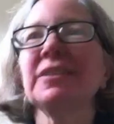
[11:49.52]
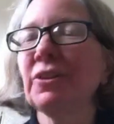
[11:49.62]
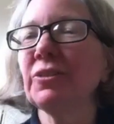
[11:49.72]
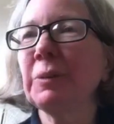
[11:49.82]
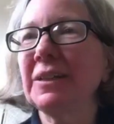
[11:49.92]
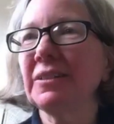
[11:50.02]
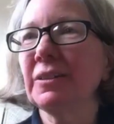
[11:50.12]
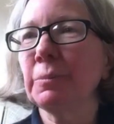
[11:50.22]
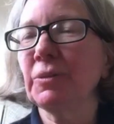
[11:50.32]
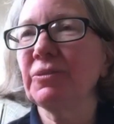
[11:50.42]
goes back to
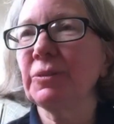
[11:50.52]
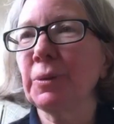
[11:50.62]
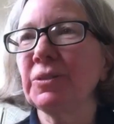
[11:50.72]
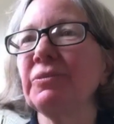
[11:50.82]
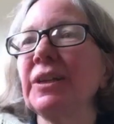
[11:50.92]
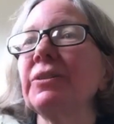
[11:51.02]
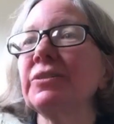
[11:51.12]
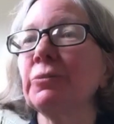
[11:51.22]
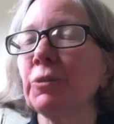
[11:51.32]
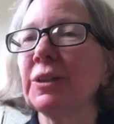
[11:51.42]
the
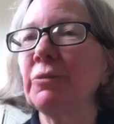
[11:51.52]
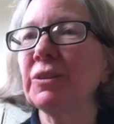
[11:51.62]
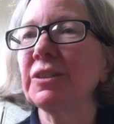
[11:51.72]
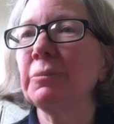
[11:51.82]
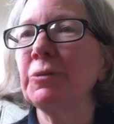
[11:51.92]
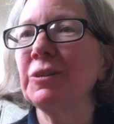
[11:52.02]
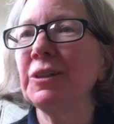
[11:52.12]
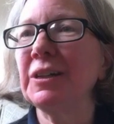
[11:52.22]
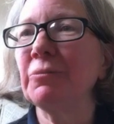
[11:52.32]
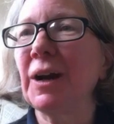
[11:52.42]
perseverance and working with
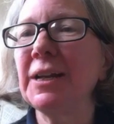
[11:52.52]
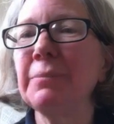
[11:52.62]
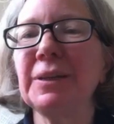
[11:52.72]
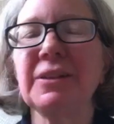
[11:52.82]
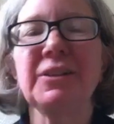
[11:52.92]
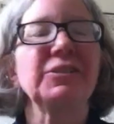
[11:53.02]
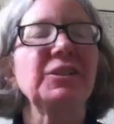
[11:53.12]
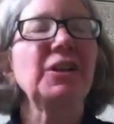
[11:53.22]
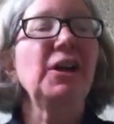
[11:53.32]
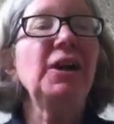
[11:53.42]
community, right? Because
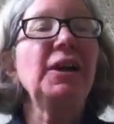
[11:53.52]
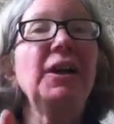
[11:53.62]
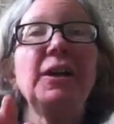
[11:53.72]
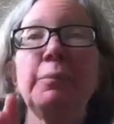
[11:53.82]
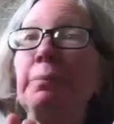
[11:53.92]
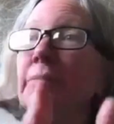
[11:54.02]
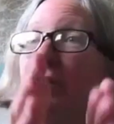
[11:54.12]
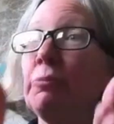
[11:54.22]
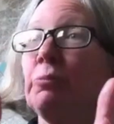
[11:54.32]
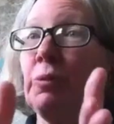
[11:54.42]

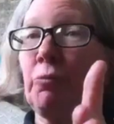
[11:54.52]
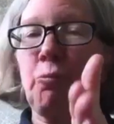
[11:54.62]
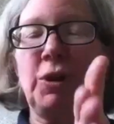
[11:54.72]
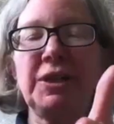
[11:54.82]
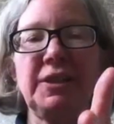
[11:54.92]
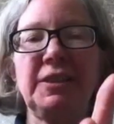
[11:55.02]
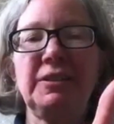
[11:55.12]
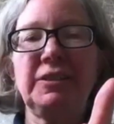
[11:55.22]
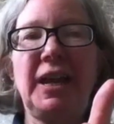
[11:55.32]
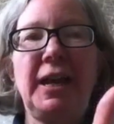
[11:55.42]
one of the
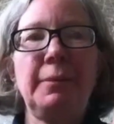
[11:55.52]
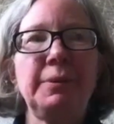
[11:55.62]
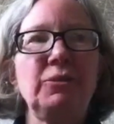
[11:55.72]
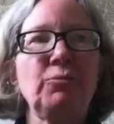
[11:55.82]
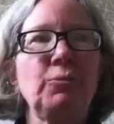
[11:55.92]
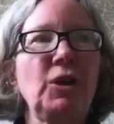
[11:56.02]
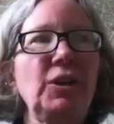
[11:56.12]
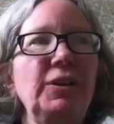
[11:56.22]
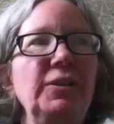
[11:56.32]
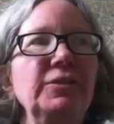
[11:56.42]
things that happened
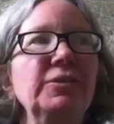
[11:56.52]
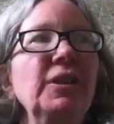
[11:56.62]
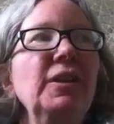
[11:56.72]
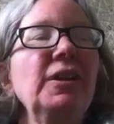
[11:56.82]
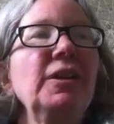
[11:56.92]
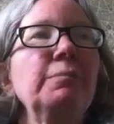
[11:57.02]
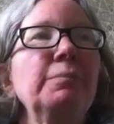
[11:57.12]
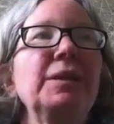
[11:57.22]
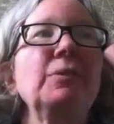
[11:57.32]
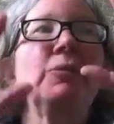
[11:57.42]
was
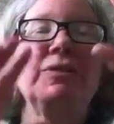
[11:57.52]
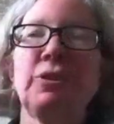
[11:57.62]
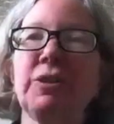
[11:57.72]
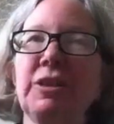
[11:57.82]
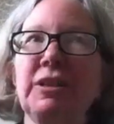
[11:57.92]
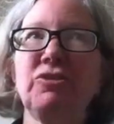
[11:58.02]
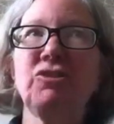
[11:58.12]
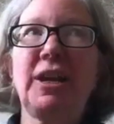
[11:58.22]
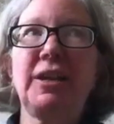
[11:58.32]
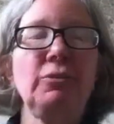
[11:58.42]
we started in
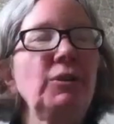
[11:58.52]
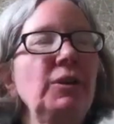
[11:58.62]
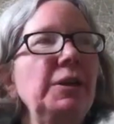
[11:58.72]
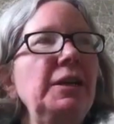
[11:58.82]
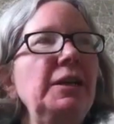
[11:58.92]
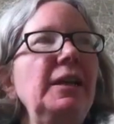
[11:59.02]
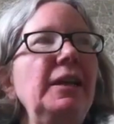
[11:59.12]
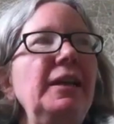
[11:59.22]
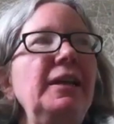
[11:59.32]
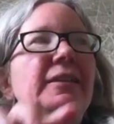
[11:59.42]
January,
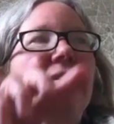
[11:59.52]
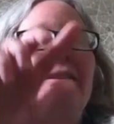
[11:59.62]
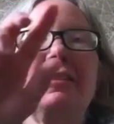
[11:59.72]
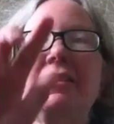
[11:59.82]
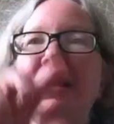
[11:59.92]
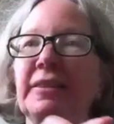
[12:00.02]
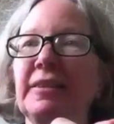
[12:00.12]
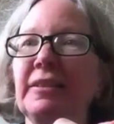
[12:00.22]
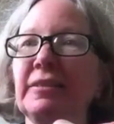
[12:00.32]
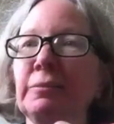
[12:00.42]
and at this